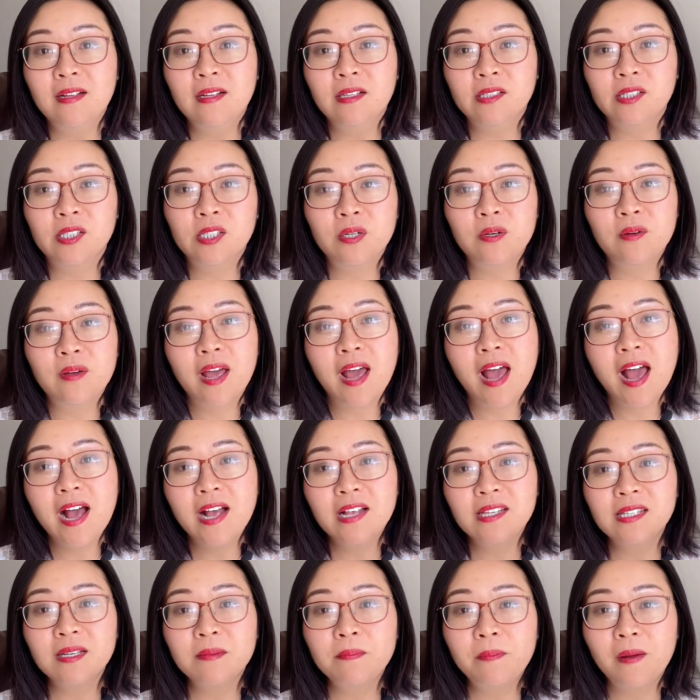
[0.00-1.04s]
So
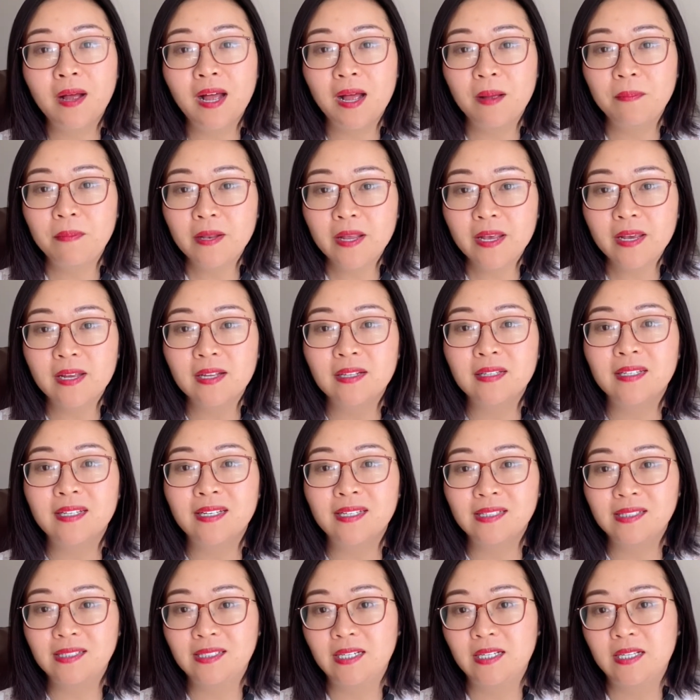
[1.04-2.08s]
as a public
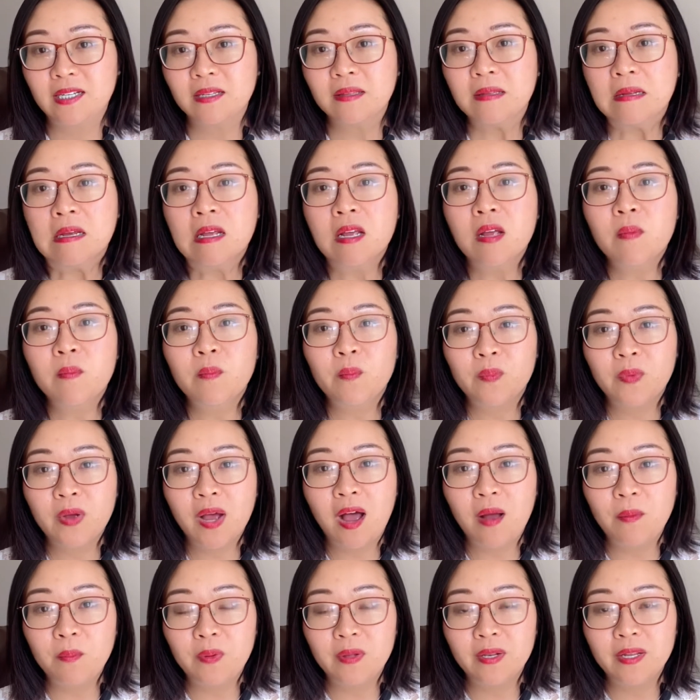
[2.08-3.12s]
listed
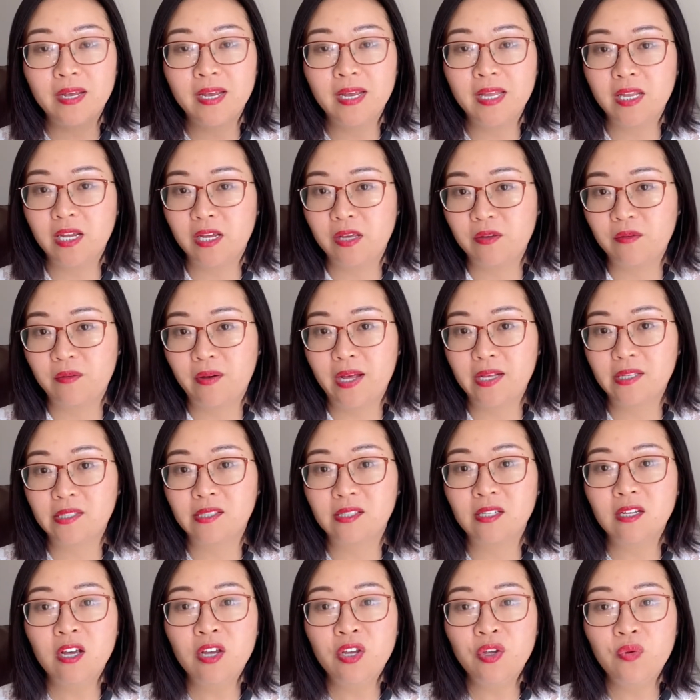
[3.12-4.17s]
company in the
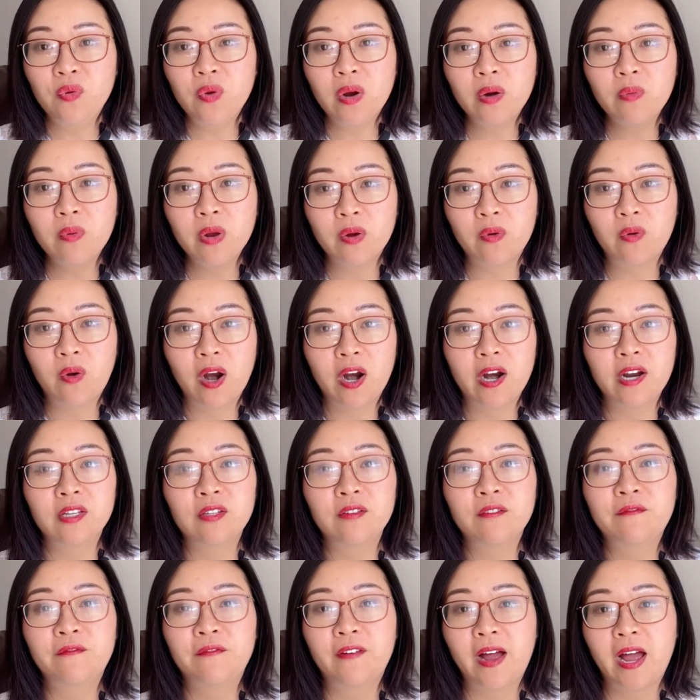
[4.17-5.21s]
US, you are required
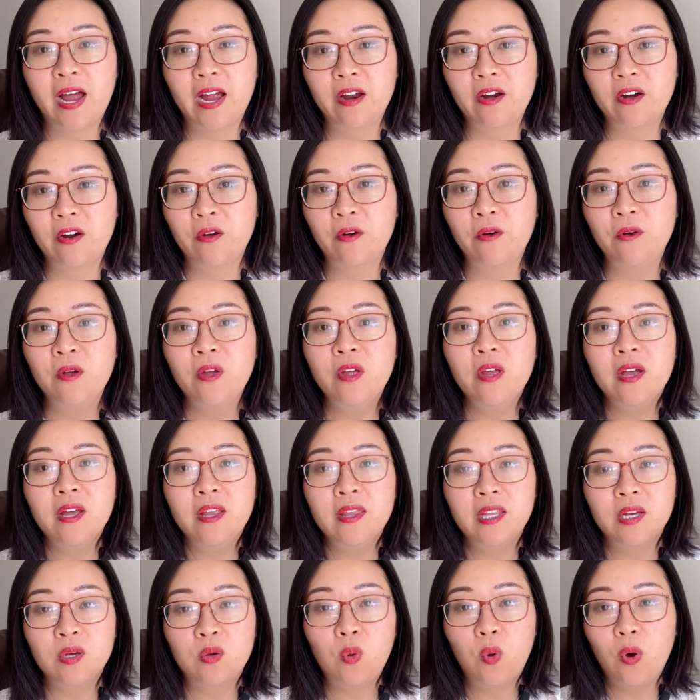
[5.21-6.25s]
to file
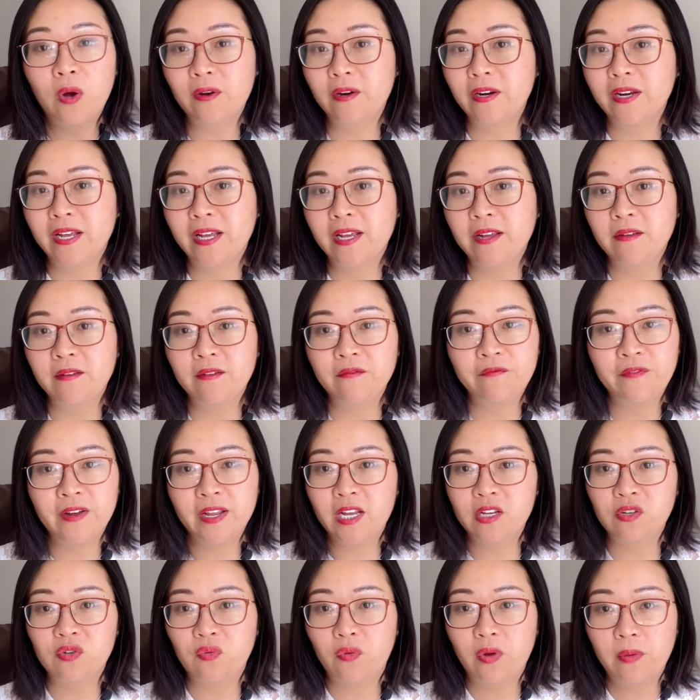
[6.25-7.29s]
the quarterly
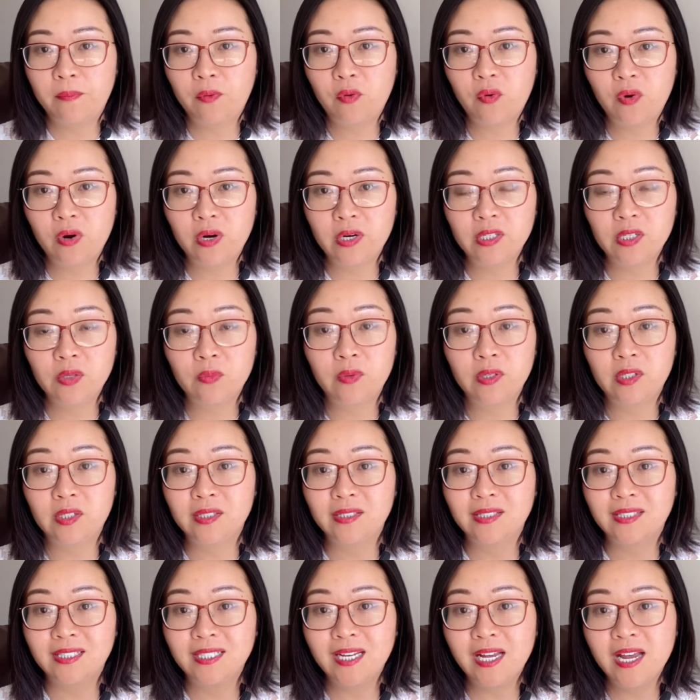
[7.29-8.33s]
financial report, which
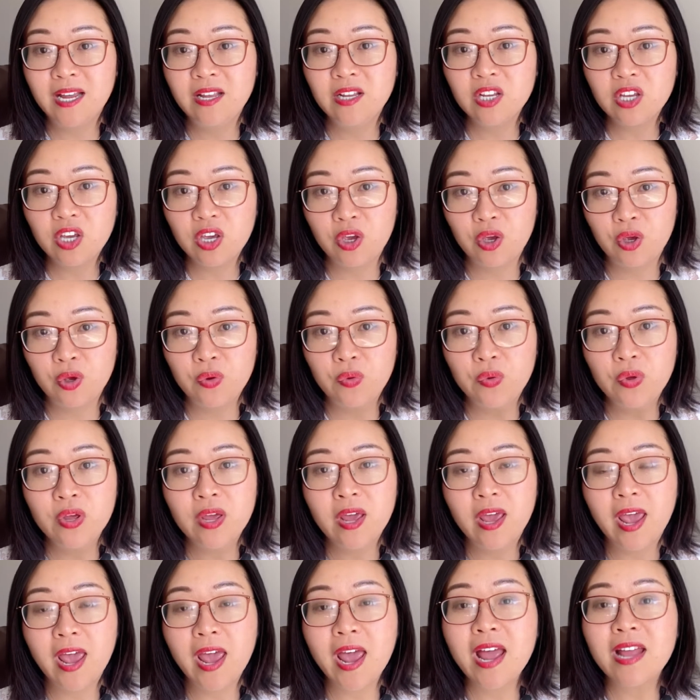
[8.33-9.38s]
is 10Q,
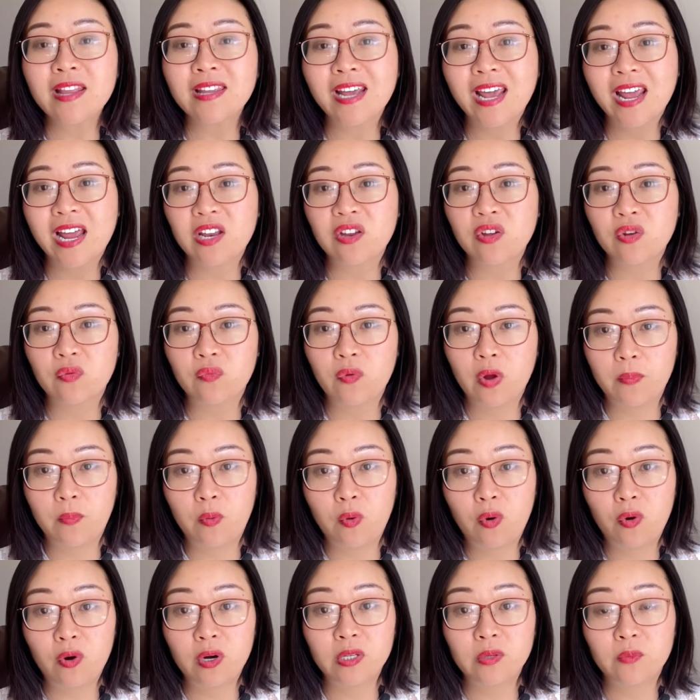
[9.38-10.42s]
and annual
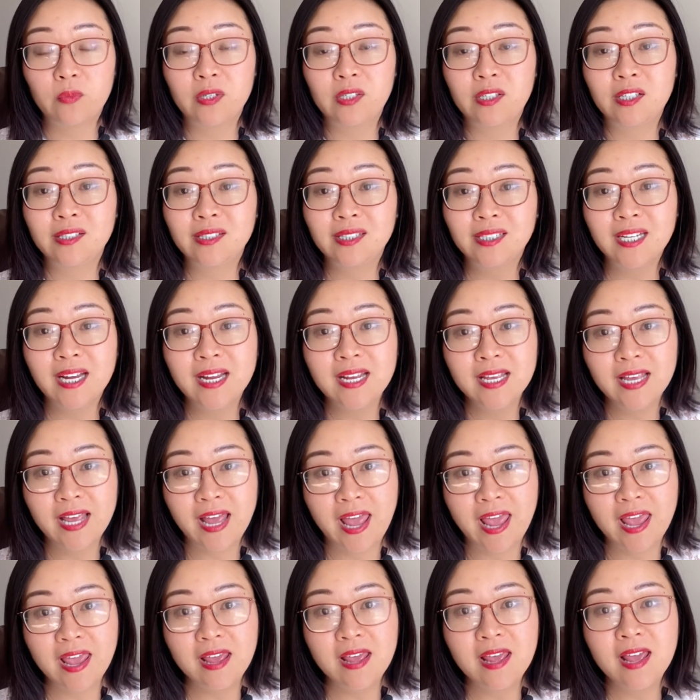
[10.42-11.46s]
report, which is
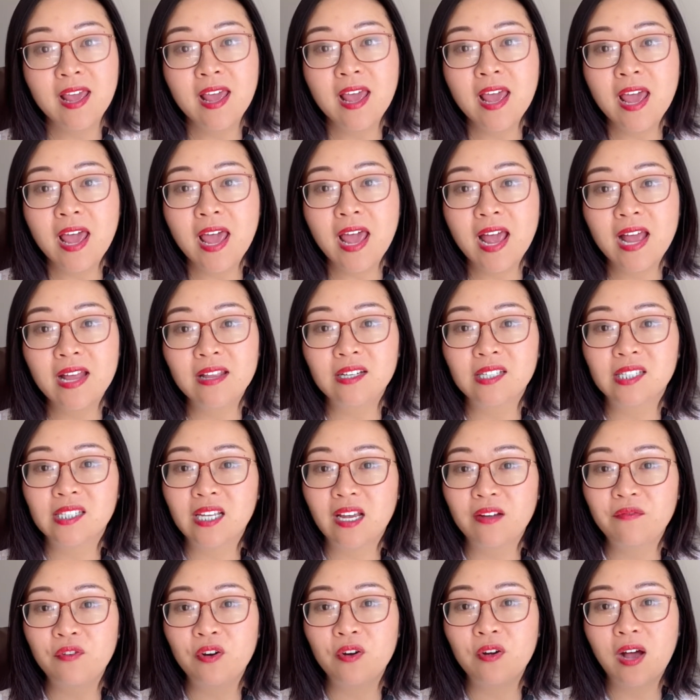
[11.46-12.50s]
10K, and
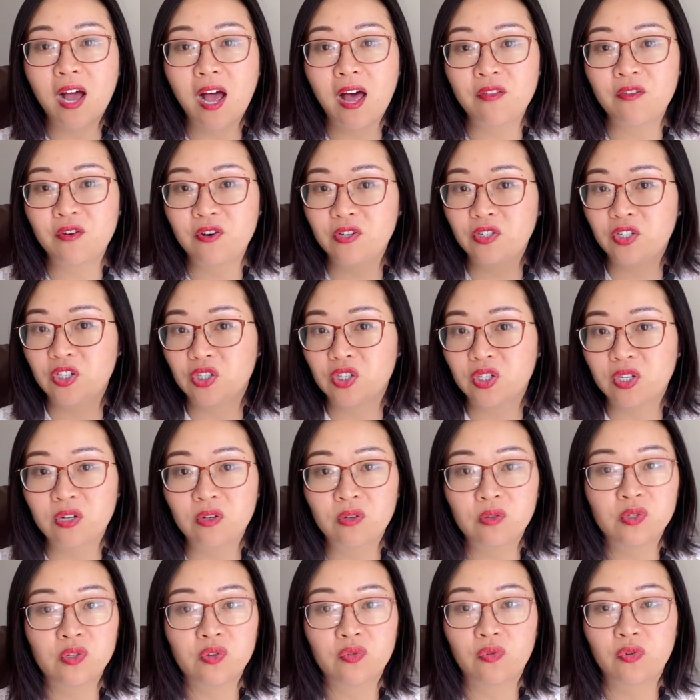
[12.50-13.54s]
several other
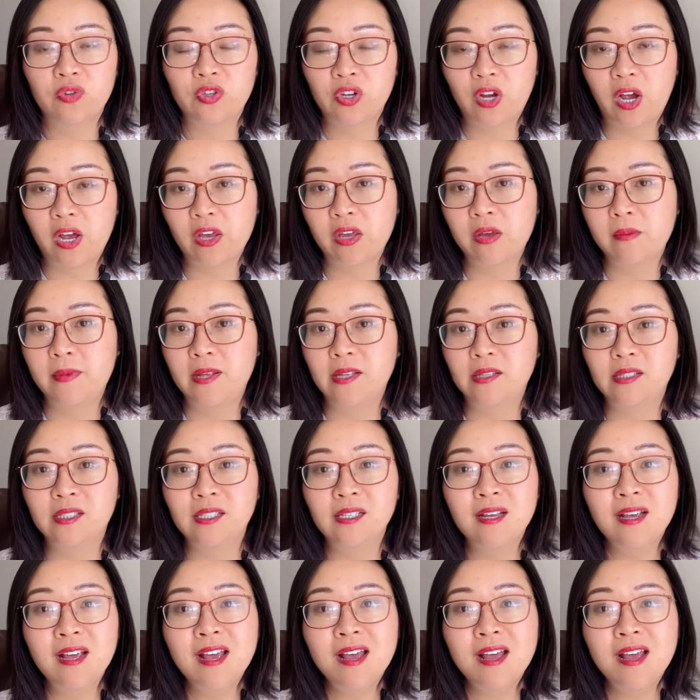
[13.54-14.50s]
disclosure documents.